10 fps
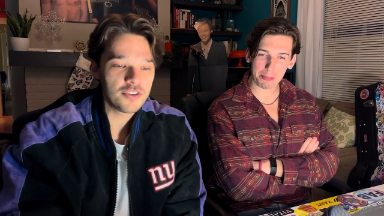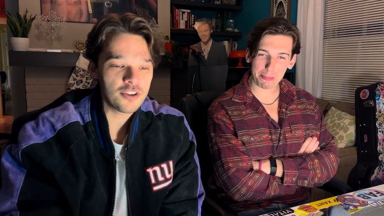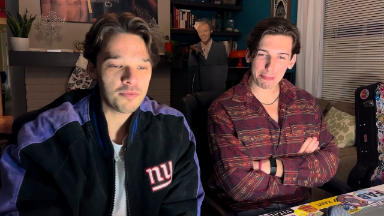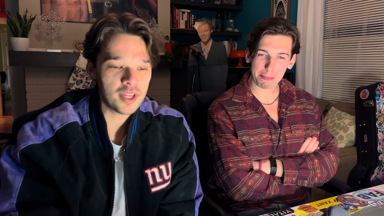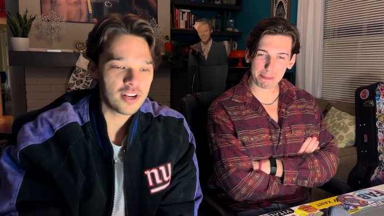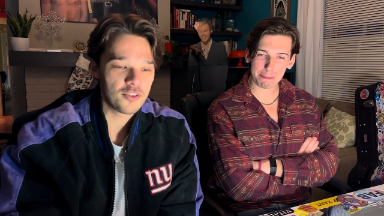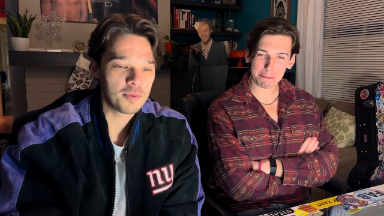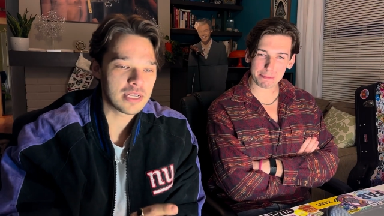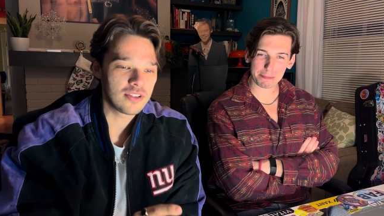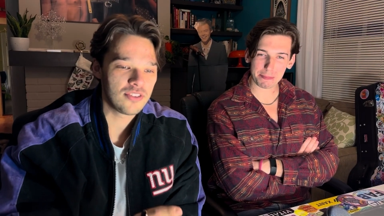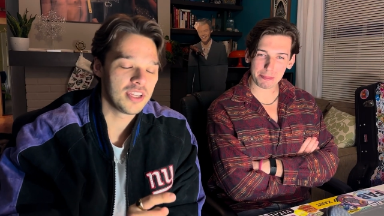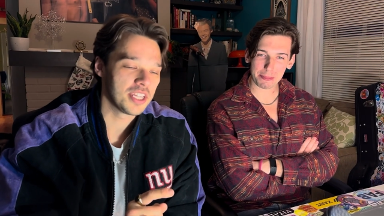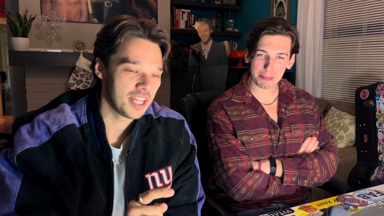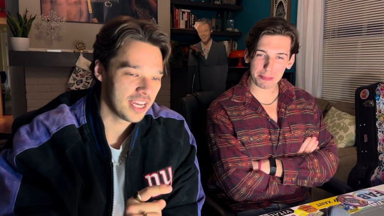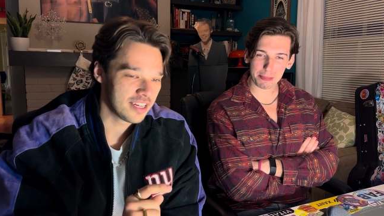Speaker 1: is something I'd expect to see in
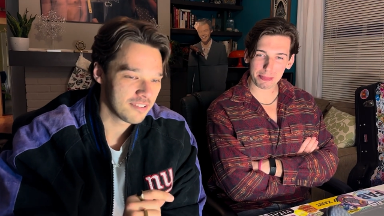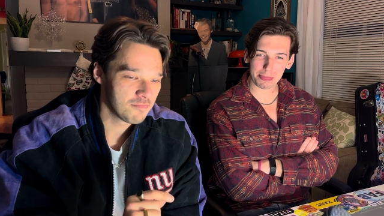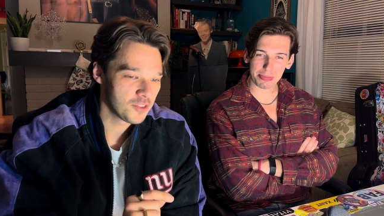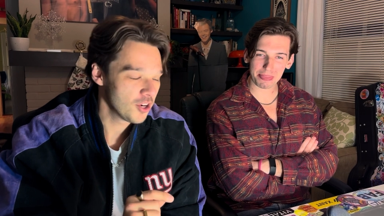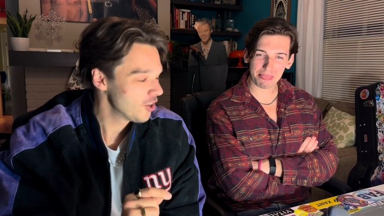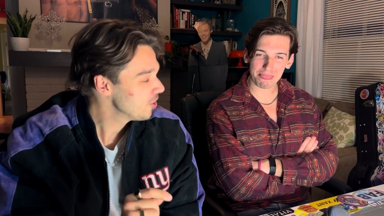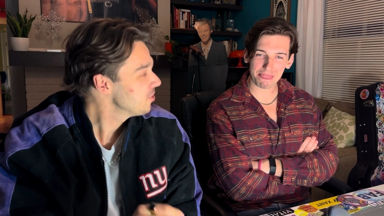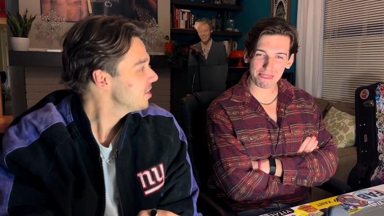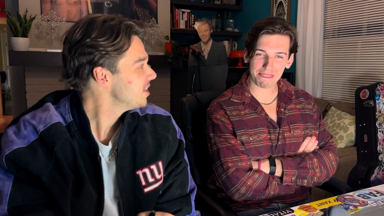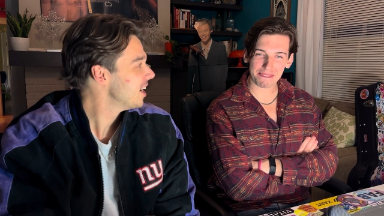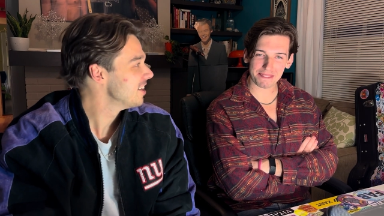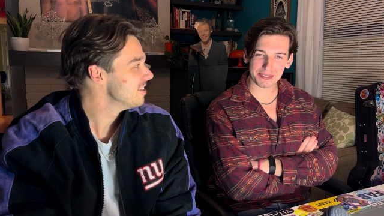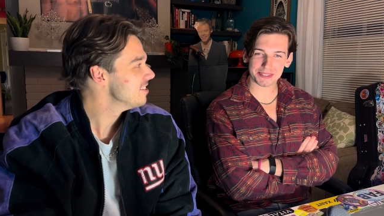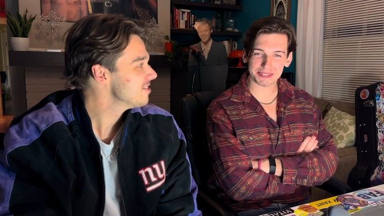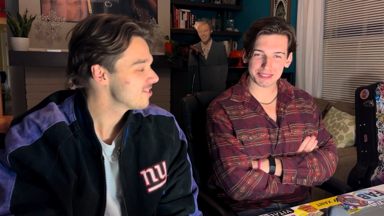like the early
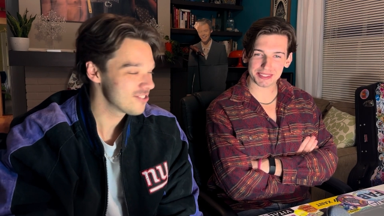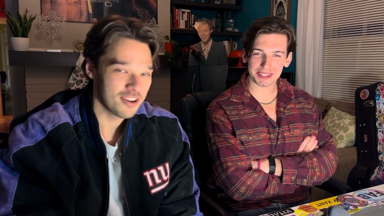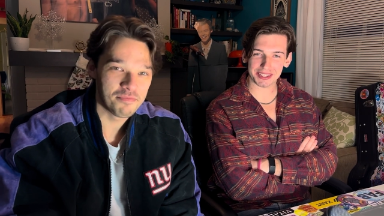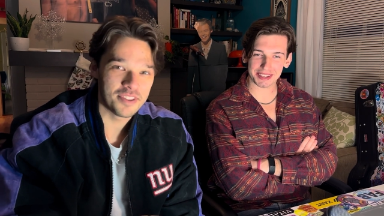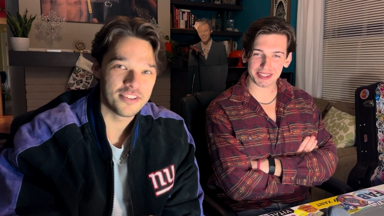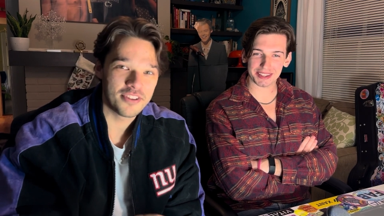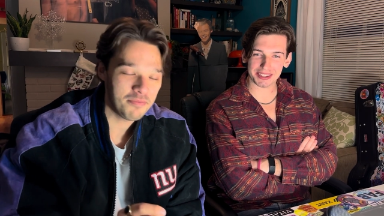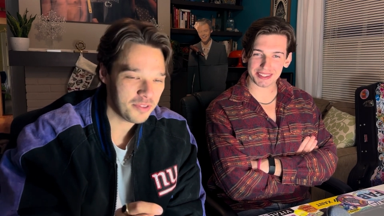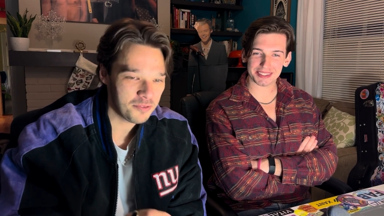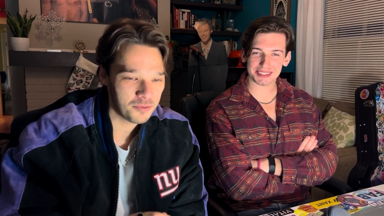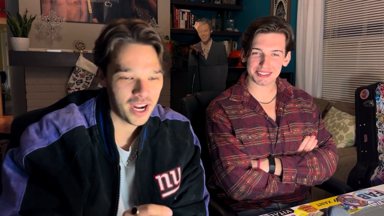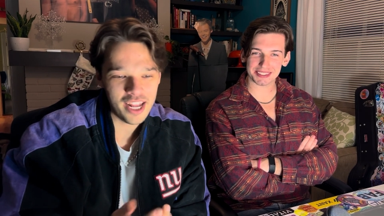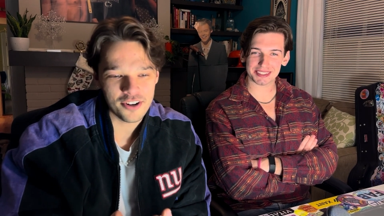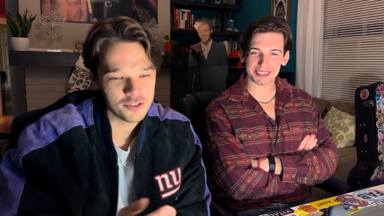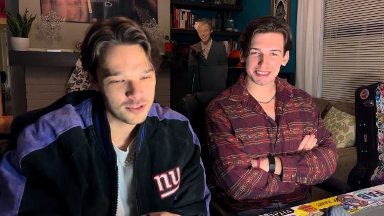90s or something. Yeah. Something, I
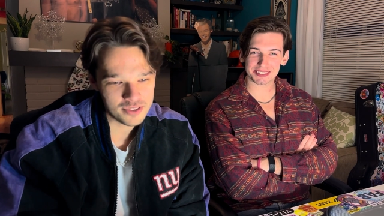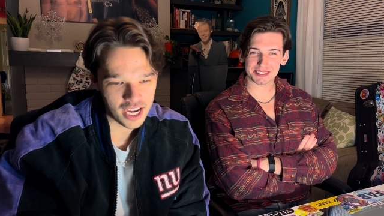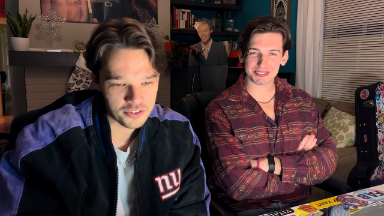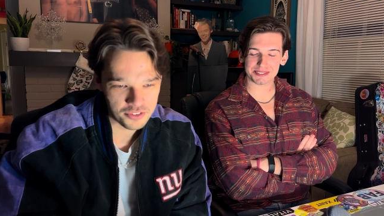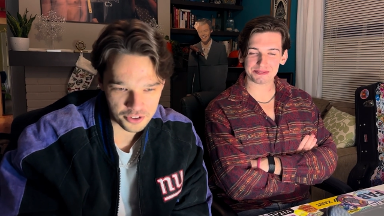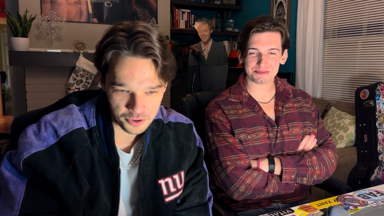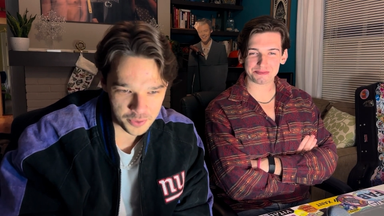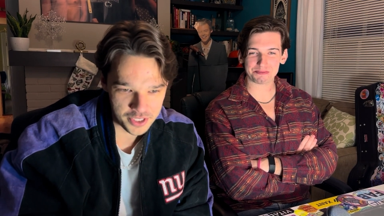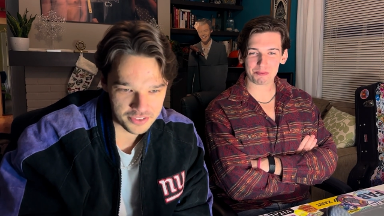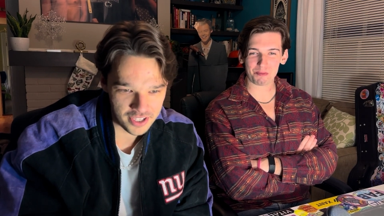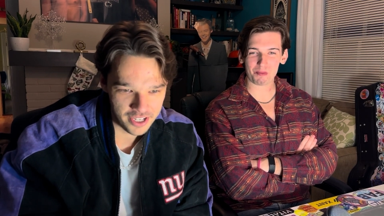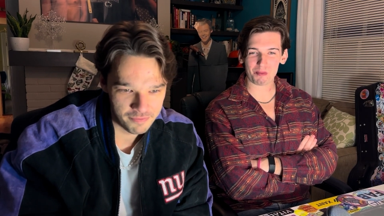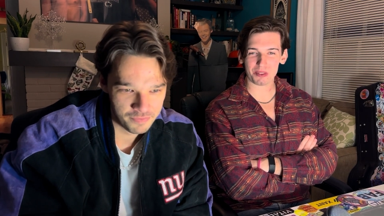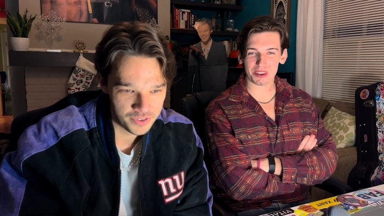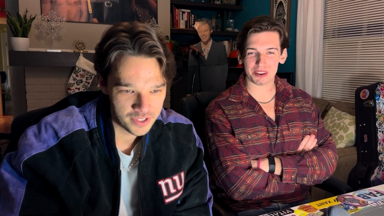don't know, 2000s are a weird
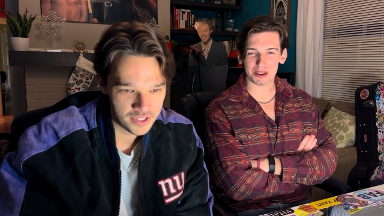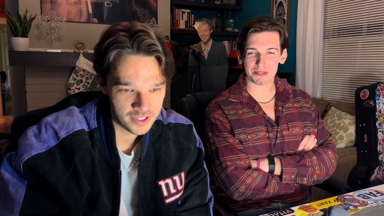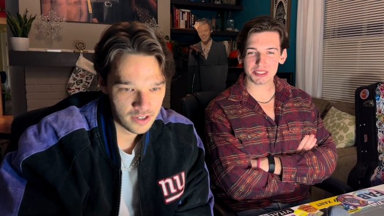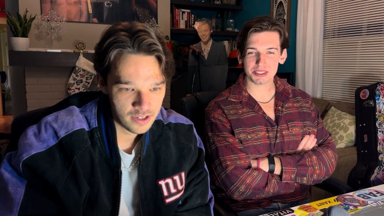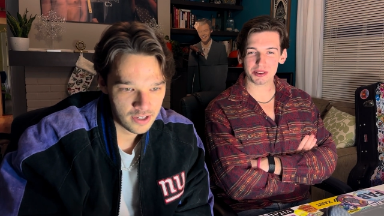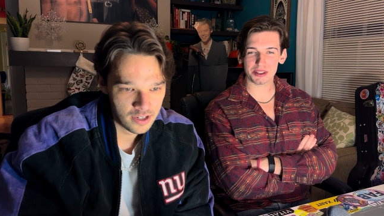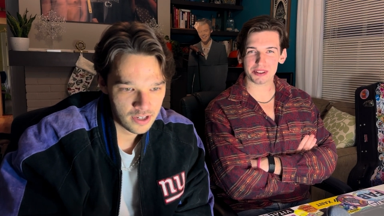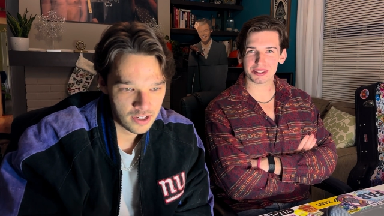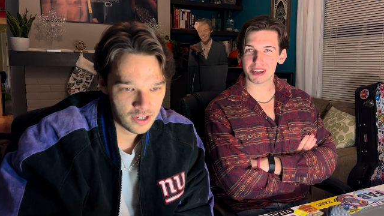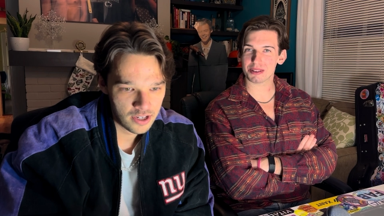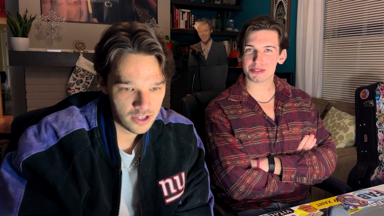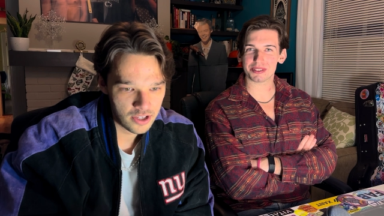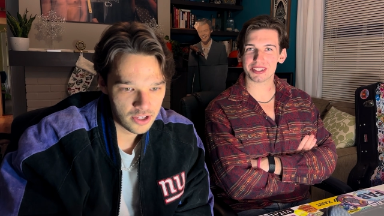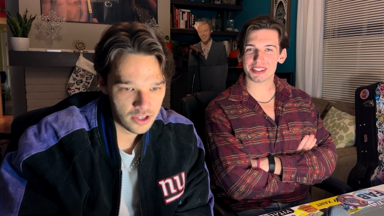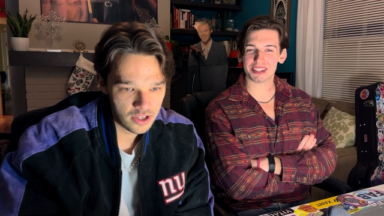time.
Speaker 2: Yep. So I thought that was
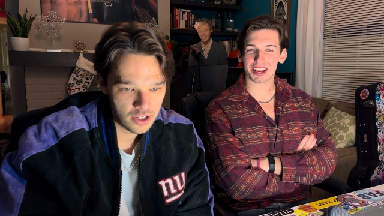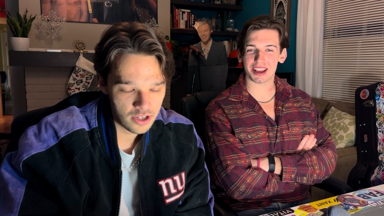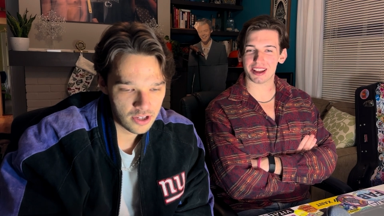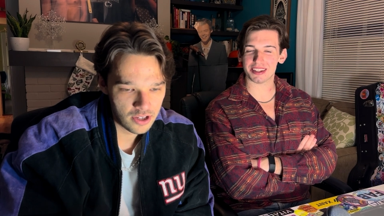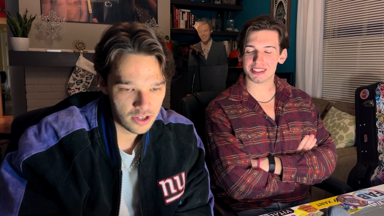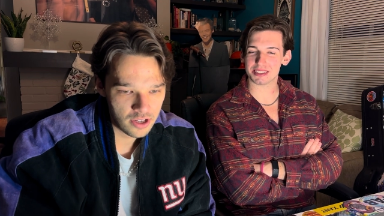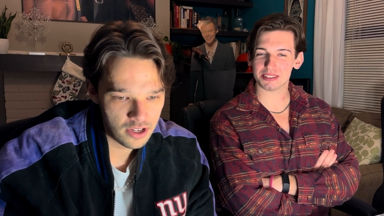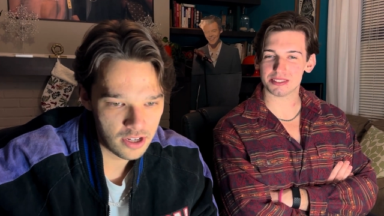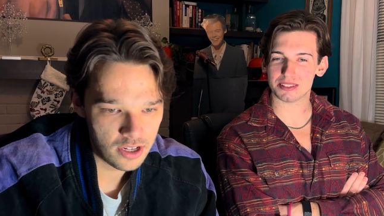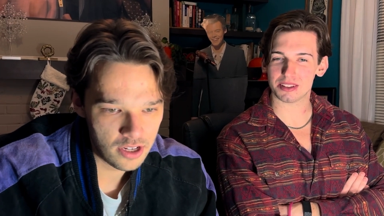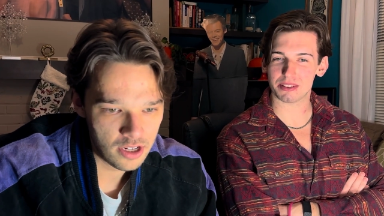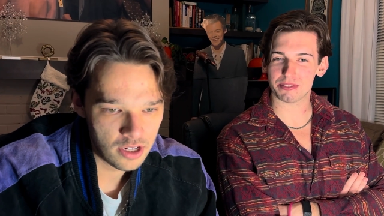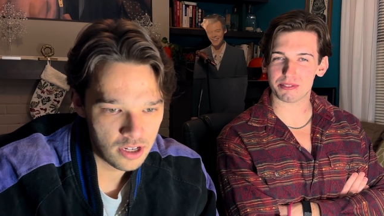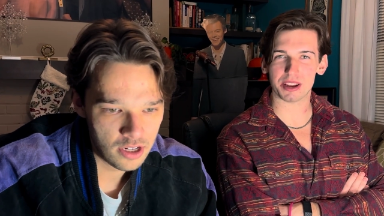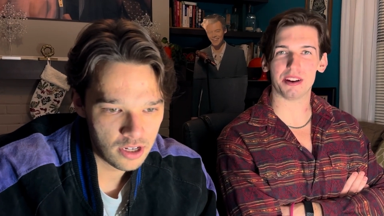funny and
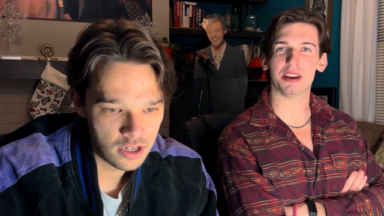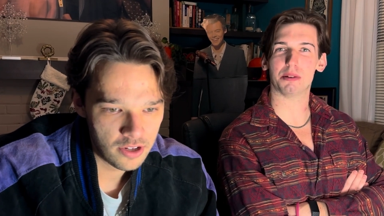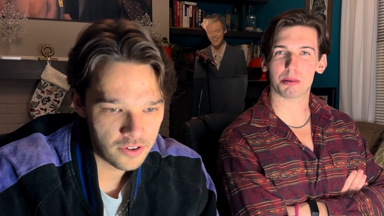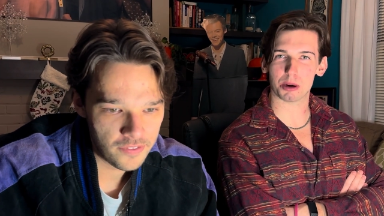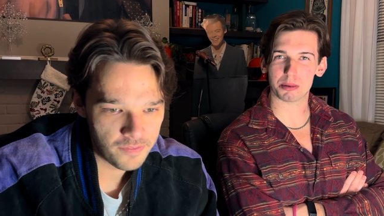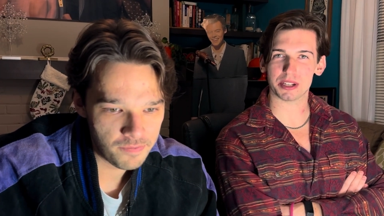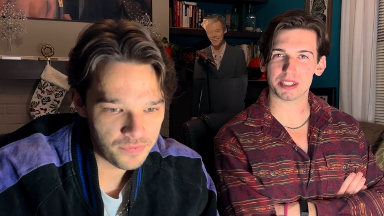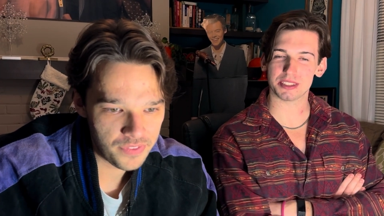very inappropriate.